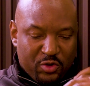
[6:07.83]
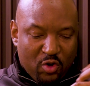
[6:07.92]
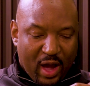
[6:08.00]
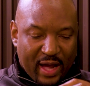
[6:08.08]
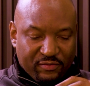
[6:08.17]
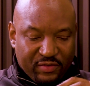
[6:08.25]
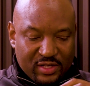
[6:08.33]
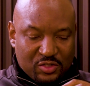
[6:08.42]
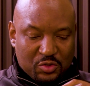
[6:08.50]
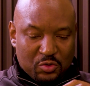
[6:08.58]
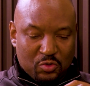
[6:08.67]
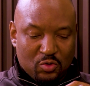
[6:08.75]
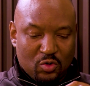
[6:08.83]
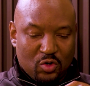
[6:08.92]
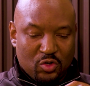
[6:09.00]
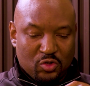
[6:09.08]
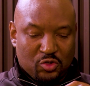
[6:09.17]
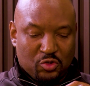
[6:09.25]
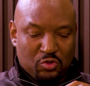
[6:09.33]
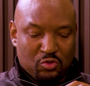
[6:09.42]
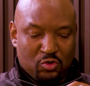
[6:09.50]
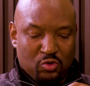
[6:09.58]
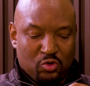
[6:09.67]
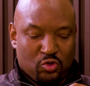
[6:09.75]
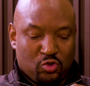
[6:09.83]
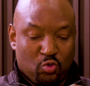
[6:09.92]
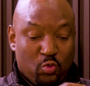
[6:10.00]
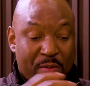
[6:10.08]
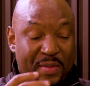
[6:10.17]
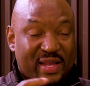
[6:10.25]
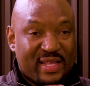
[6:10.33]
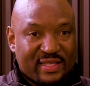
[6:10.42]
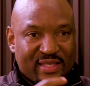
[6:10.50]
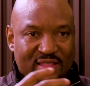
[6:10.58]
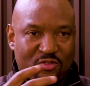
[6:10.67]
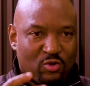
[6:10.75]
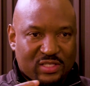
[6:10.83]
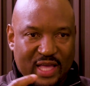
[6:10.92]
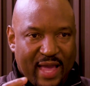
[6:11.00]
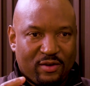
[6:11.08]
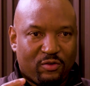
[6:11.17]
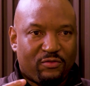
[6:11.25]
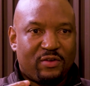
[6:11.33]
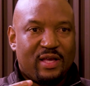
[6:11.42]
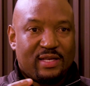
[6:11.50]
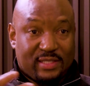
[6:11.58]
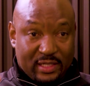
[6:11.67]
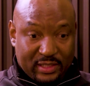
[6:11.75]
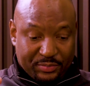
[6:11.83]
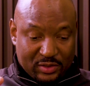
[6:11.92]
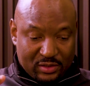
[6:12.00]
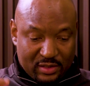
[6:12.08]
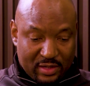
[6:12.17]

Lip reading: be your advice to women in those kind of setups?